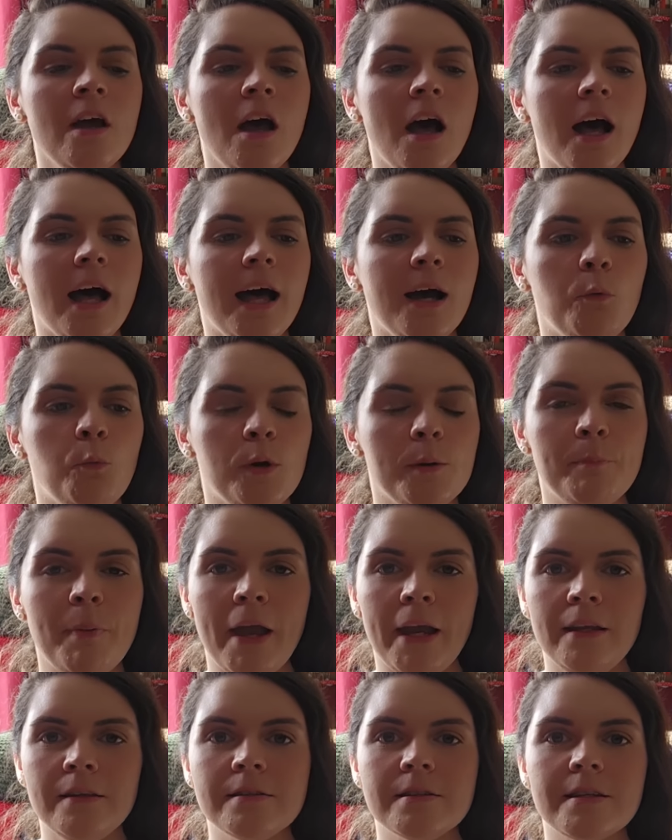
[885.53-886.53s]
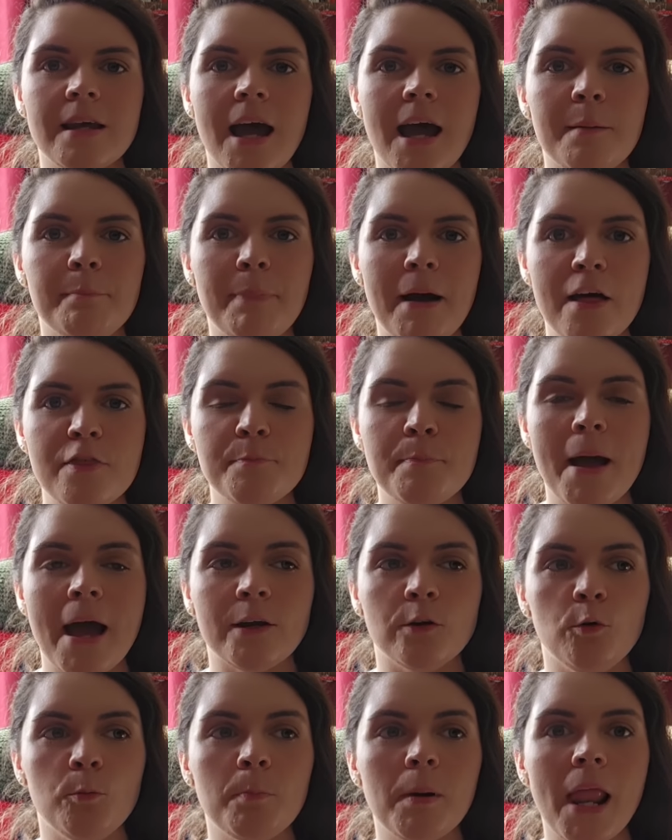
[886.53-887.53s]
Uh, we painted our bath
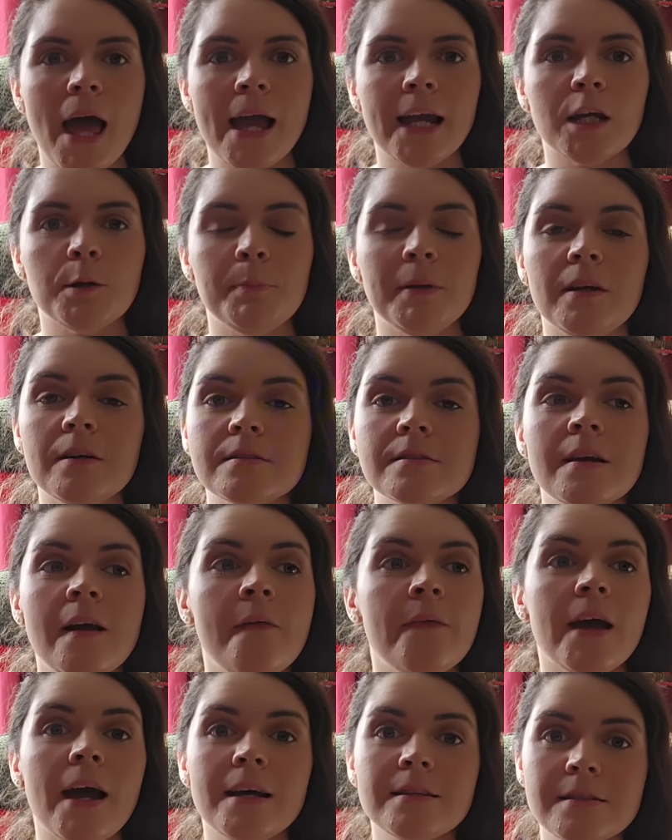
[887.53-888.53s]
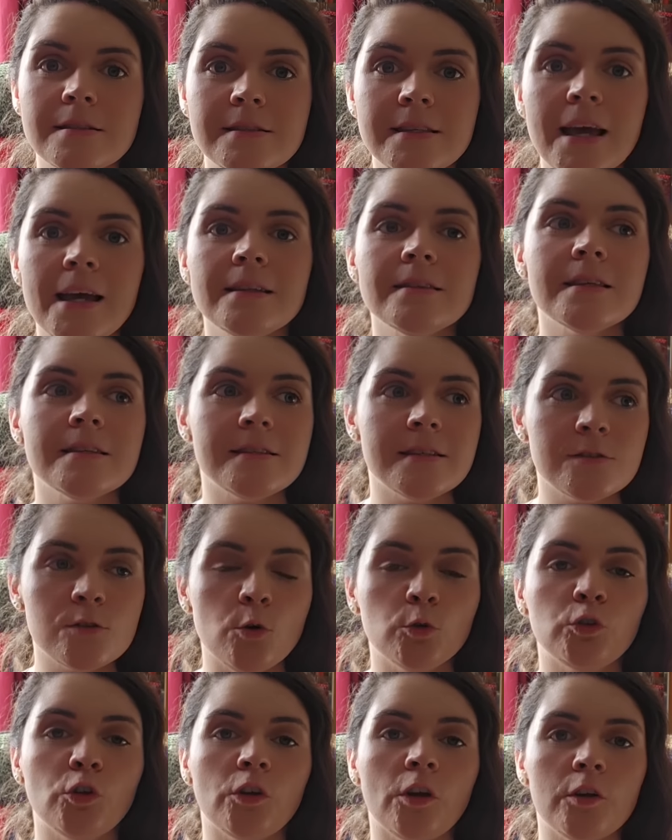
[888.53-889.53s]
panel black because, as I said, this is
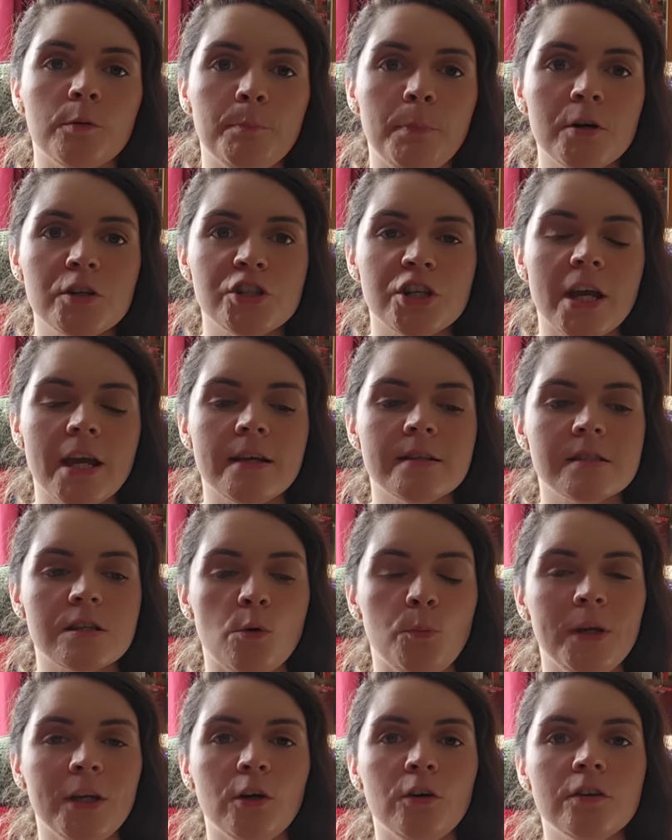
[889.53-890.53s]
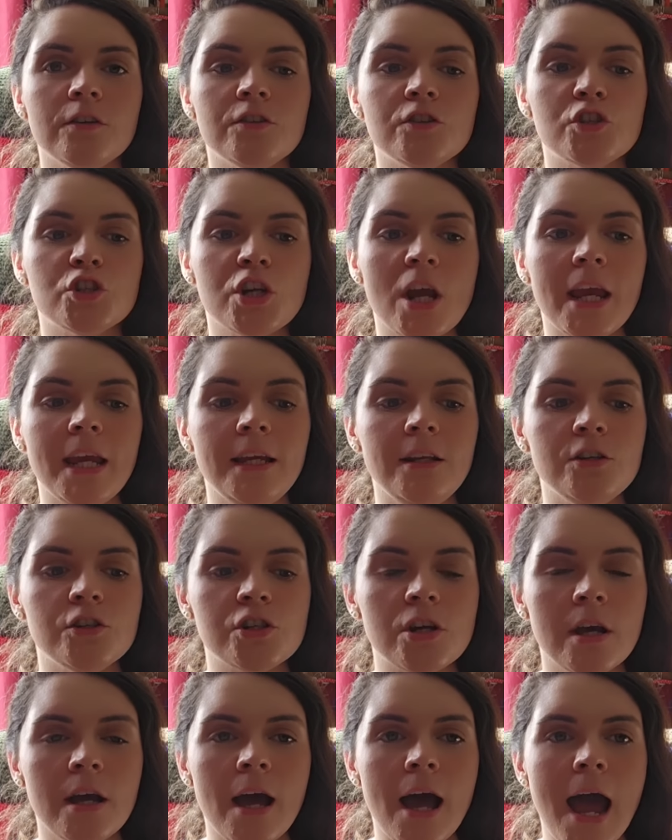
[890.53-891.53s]
all done on a budget, so we couldn't
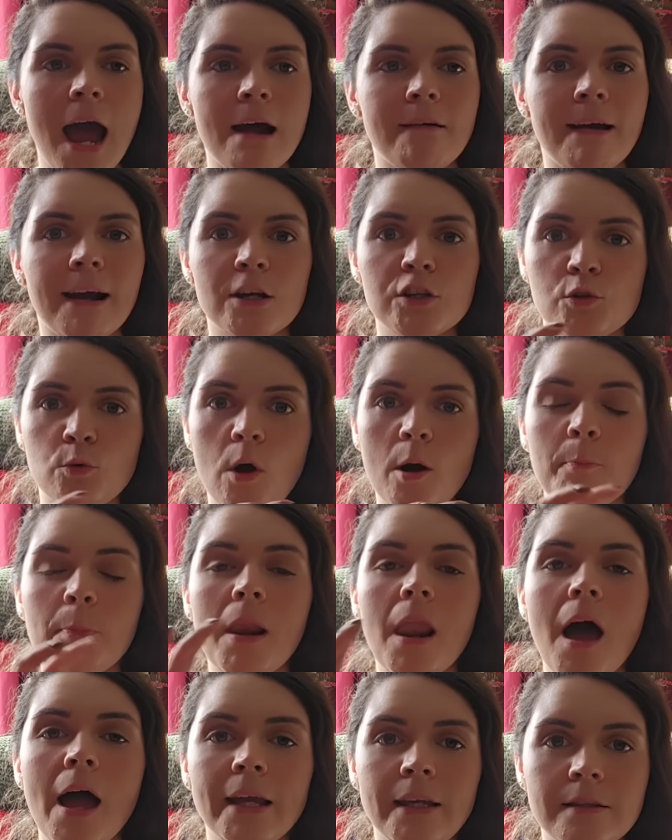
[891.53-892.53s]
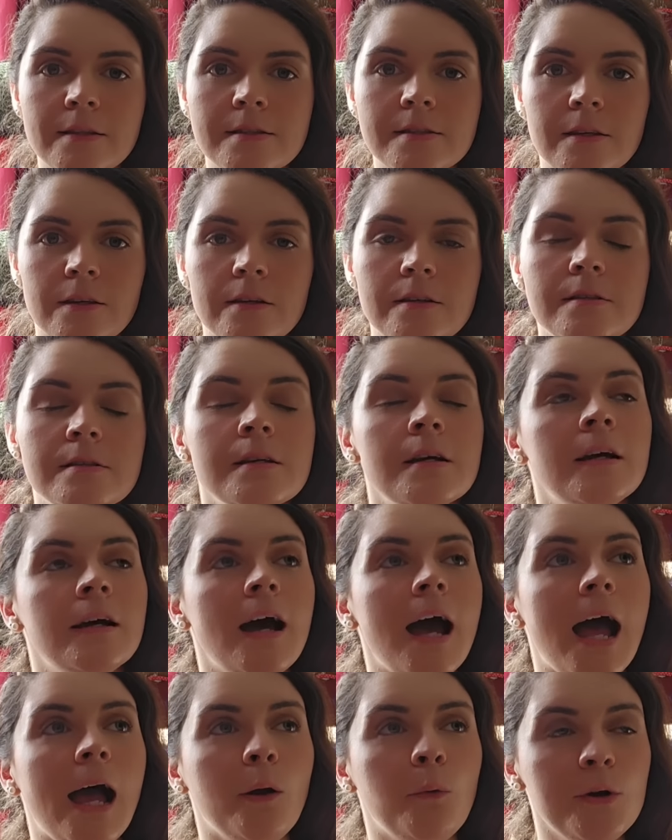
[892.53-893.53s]
change our actual appliances.
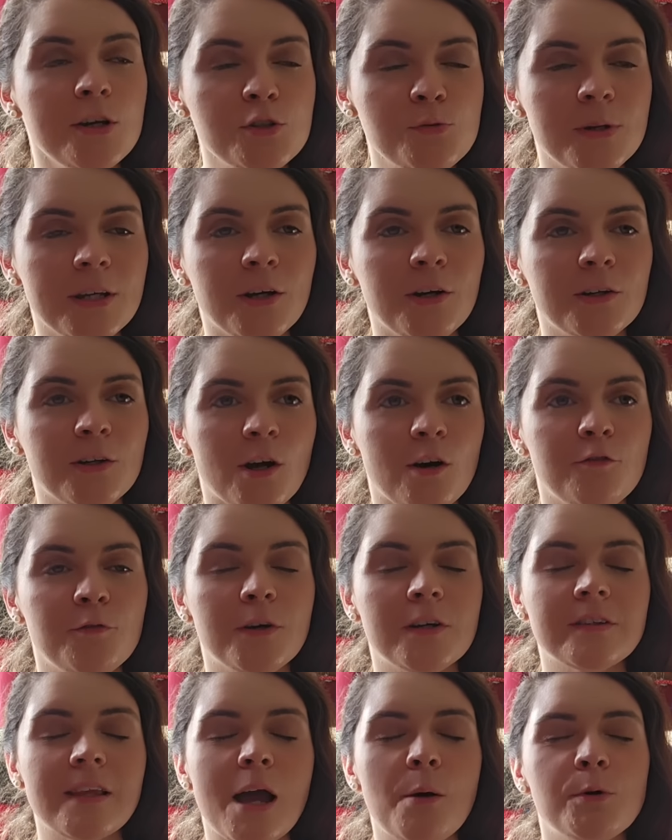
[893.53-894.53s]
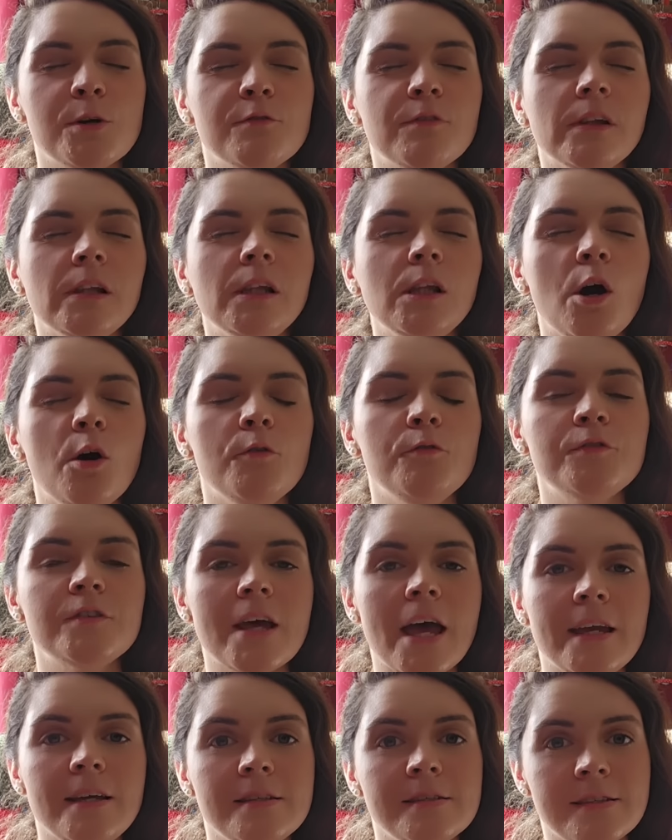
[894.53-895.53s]
I wish we could have, because I would have loved
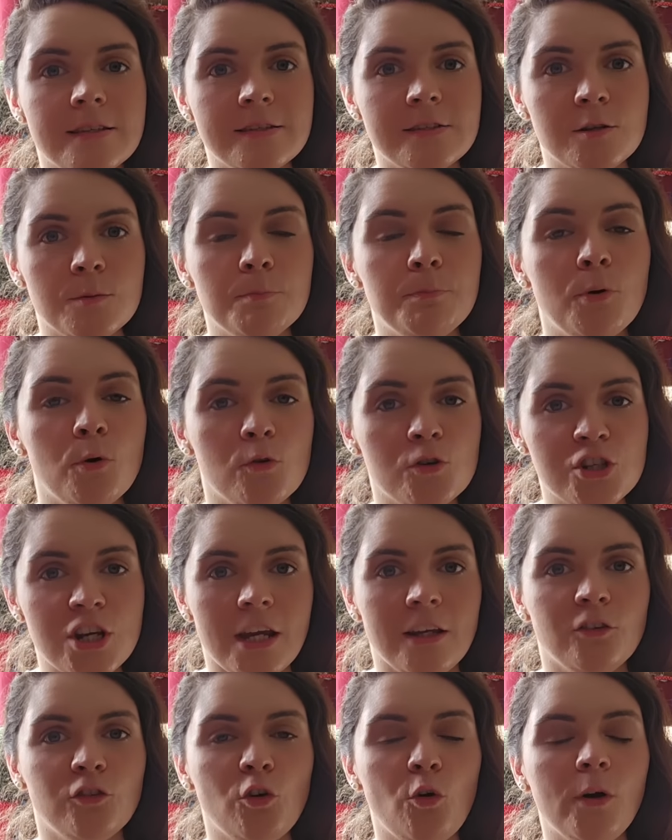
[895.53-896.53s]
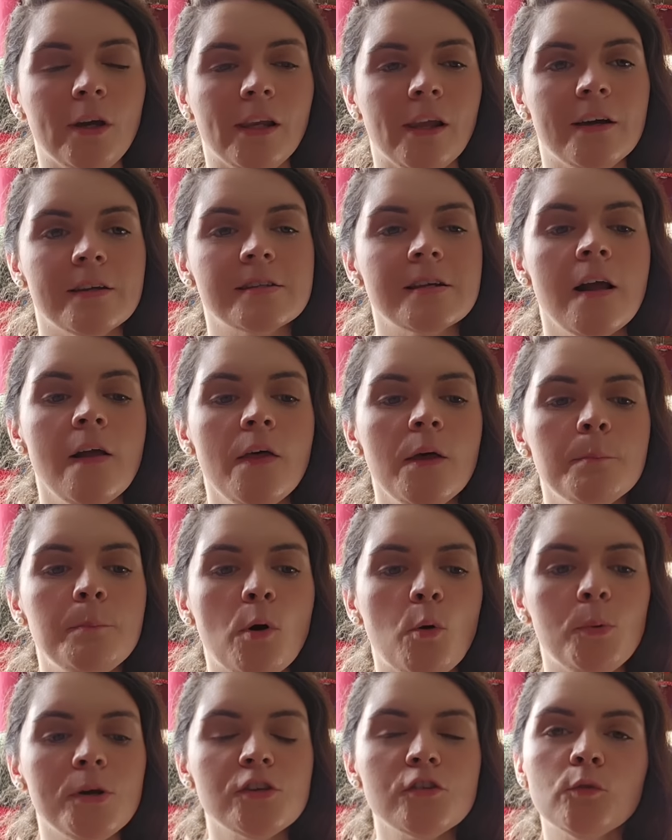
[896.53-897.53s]
a system pool chain toilet,
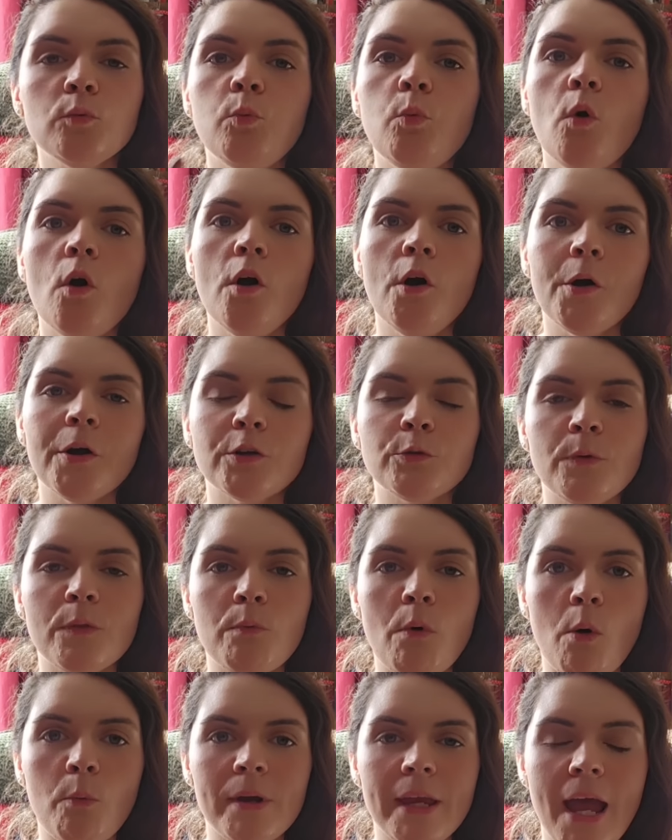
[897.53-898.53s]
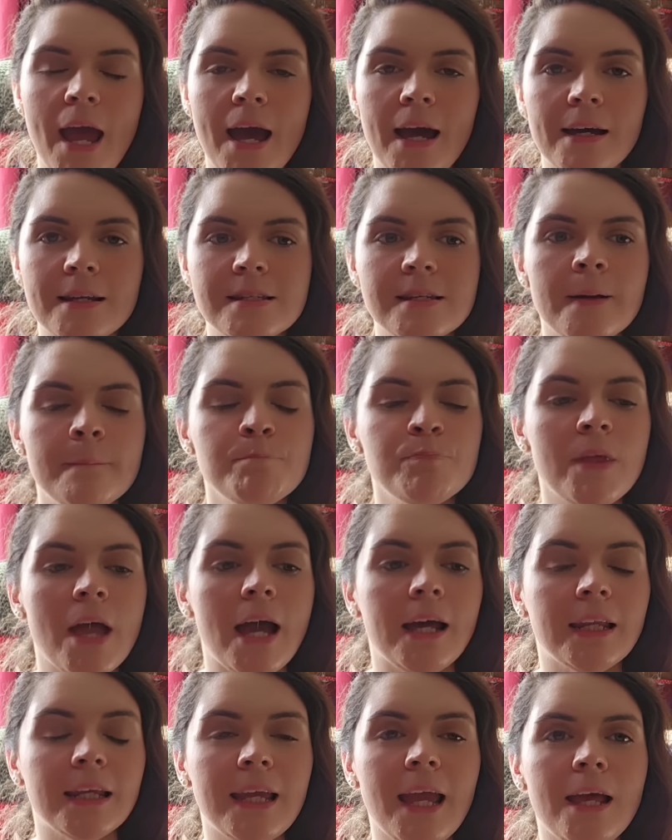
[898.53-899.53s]
but we just worked with what we had
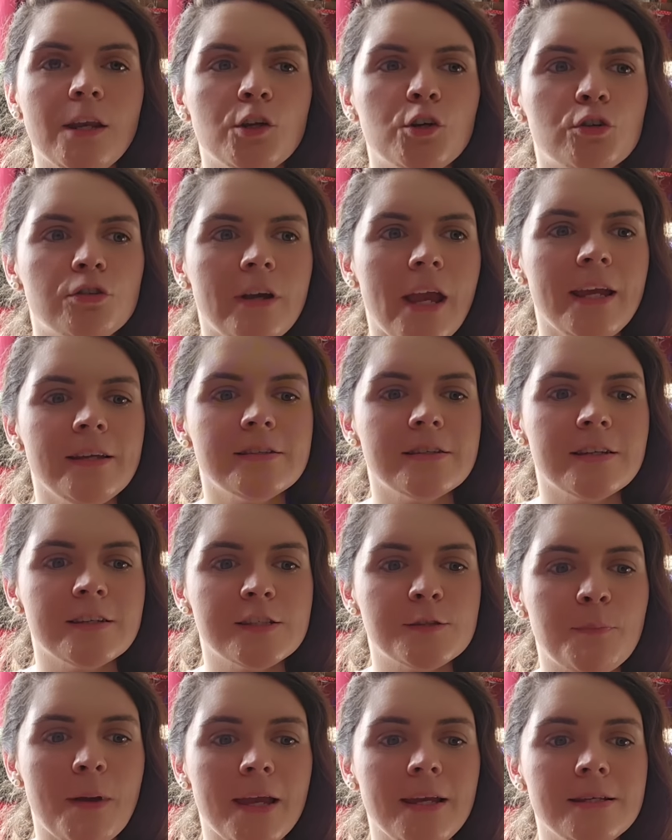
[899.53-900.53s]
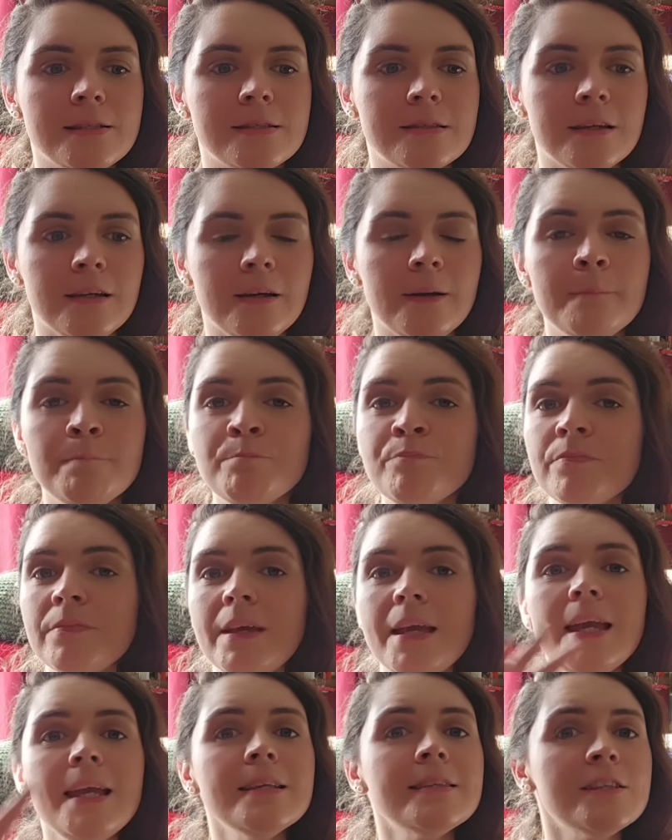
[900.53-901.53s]
and again created a space that
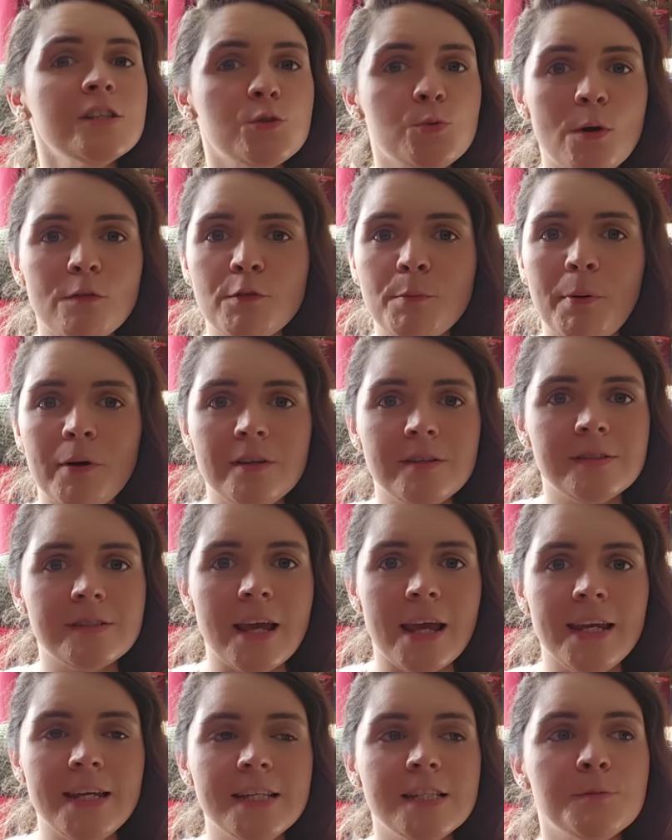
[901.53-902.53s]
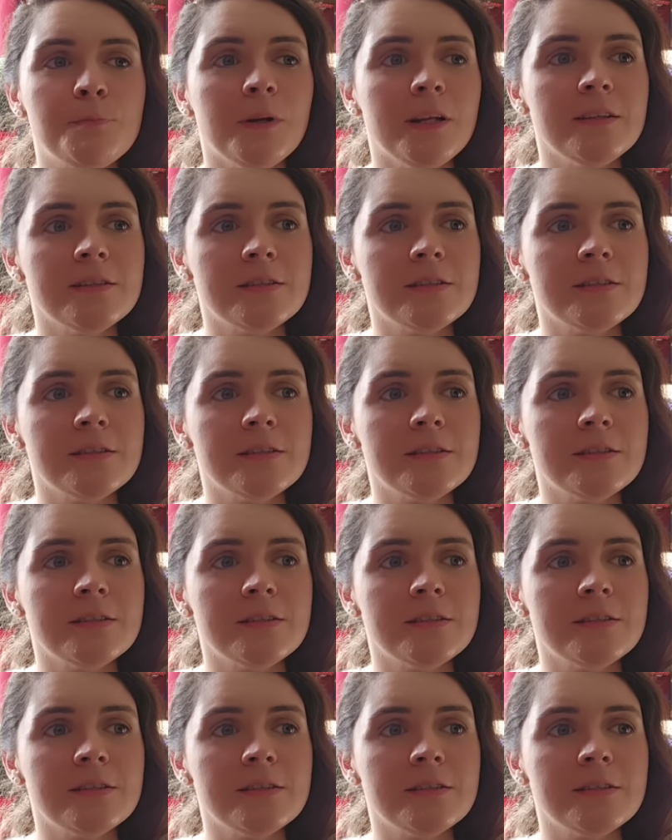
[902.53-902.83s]
isn't to everybody's taste, but it's